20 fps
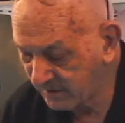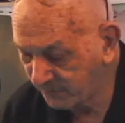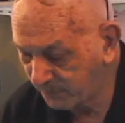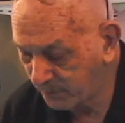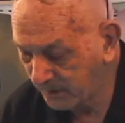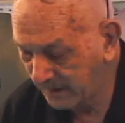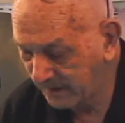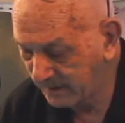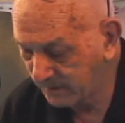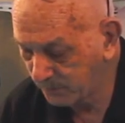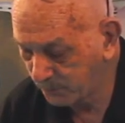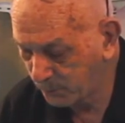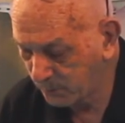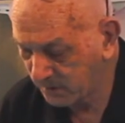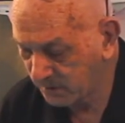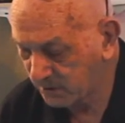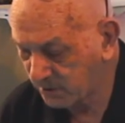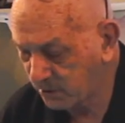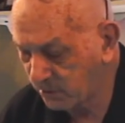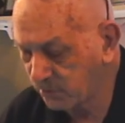have
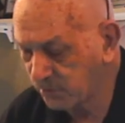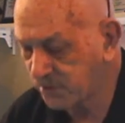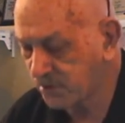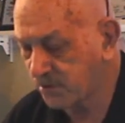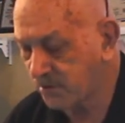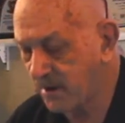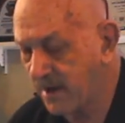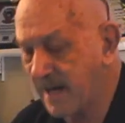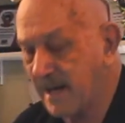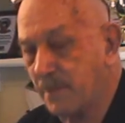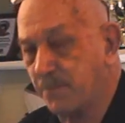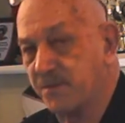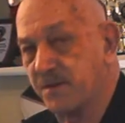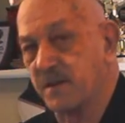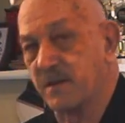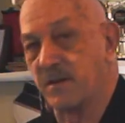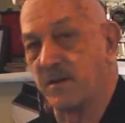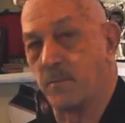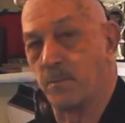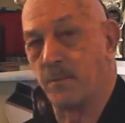put 2 stripes
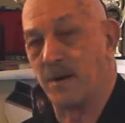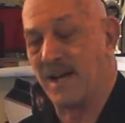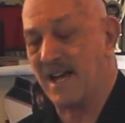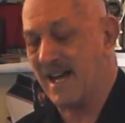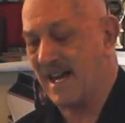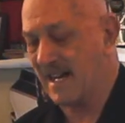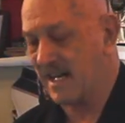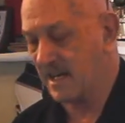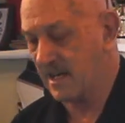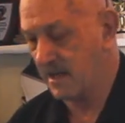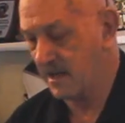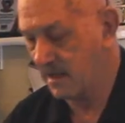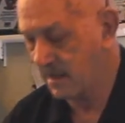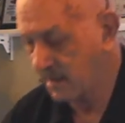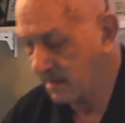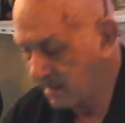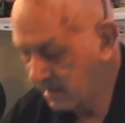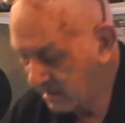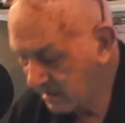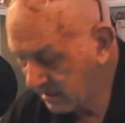in the back,
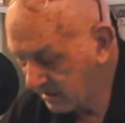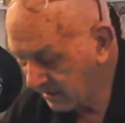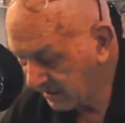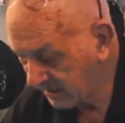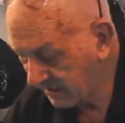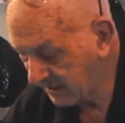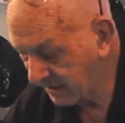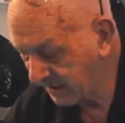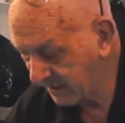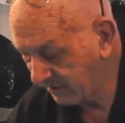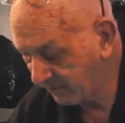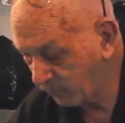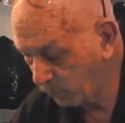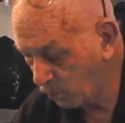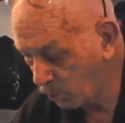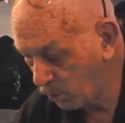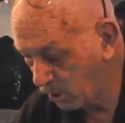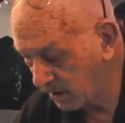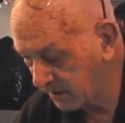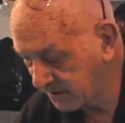and I have
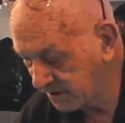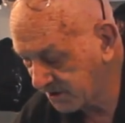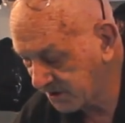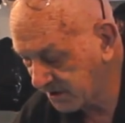1